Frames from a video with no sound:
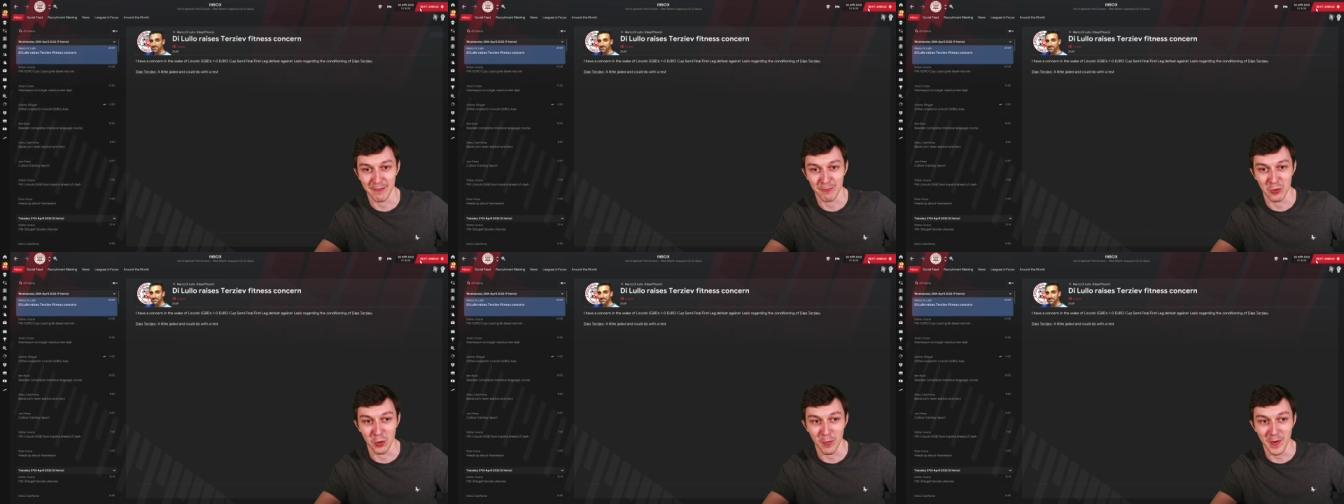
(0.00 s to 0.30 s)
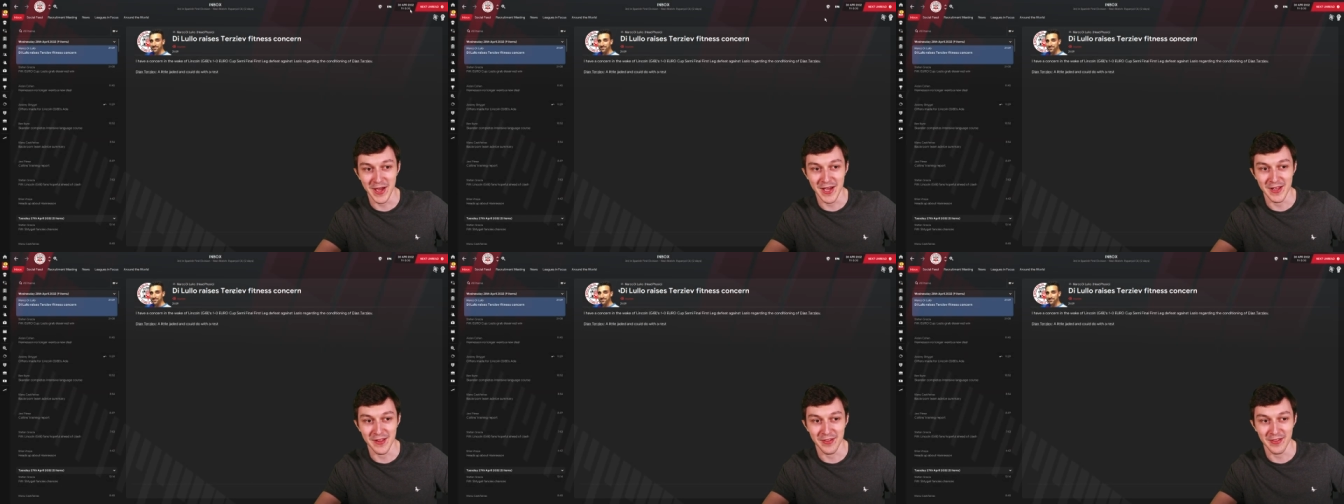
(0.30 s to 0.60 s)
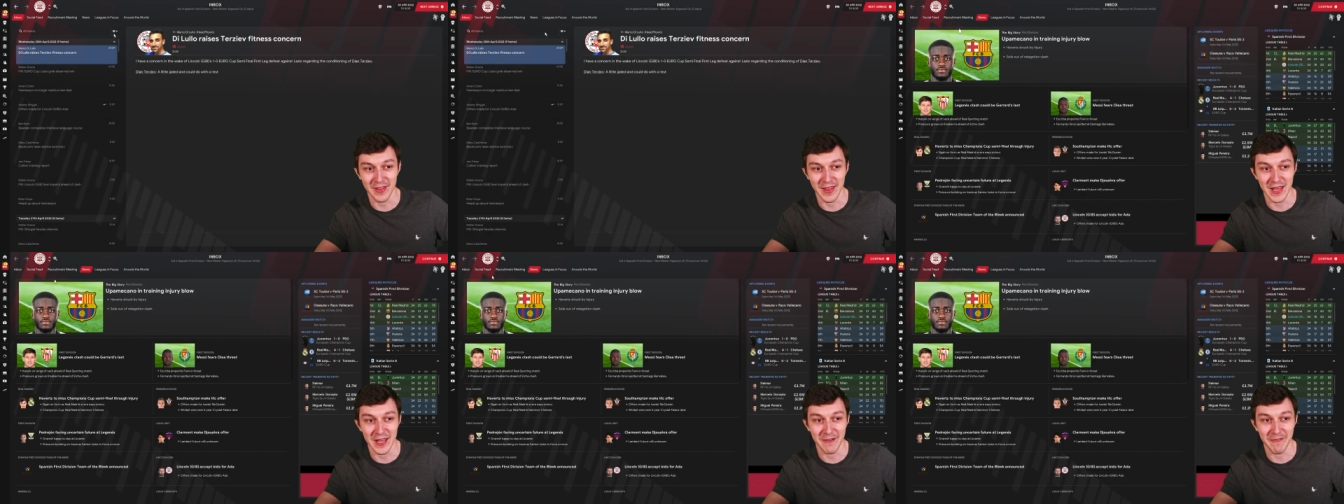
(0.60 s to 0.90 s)
We'll wait and
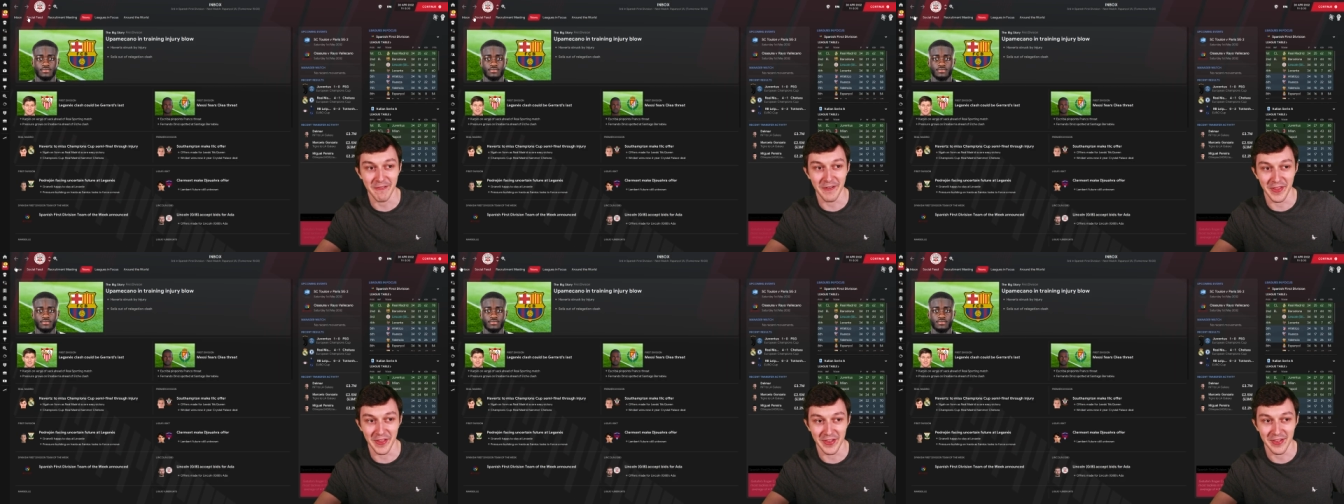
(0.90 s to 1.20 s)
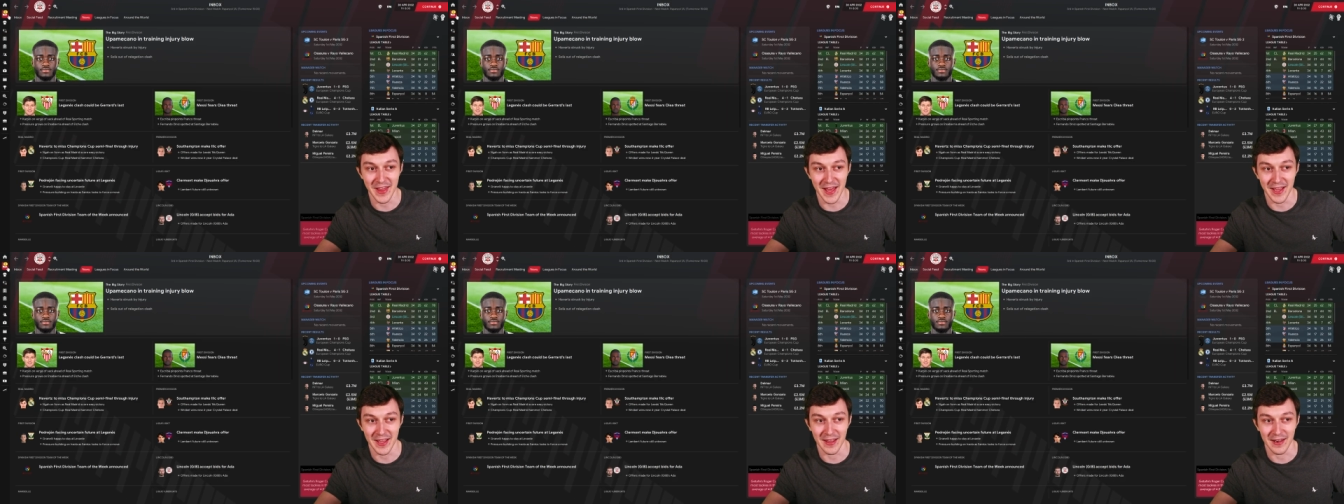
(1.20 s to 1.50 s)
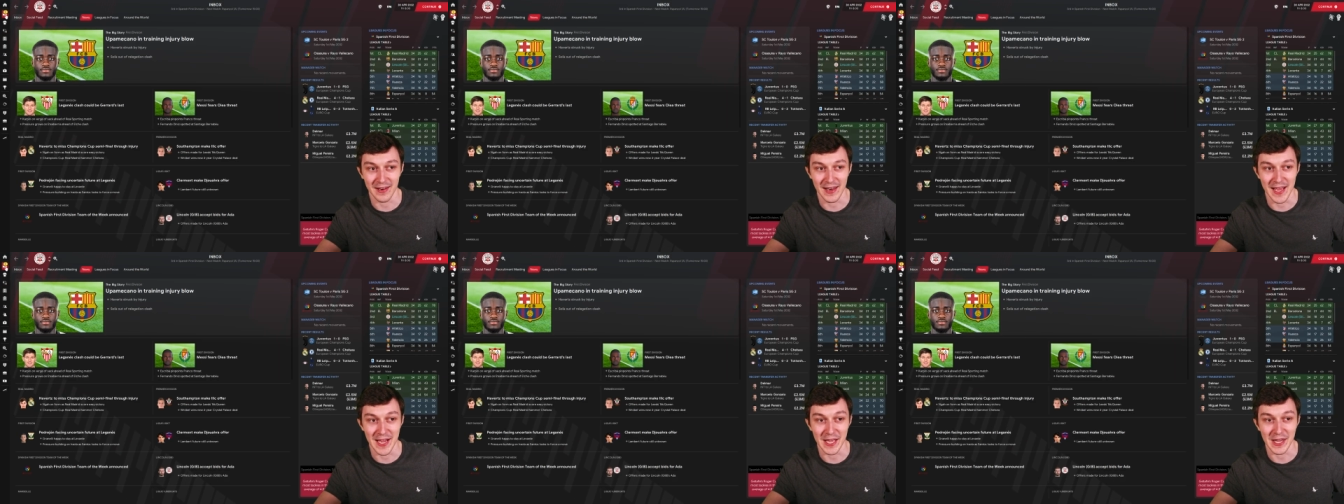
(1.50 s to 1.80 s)
see for the second leg.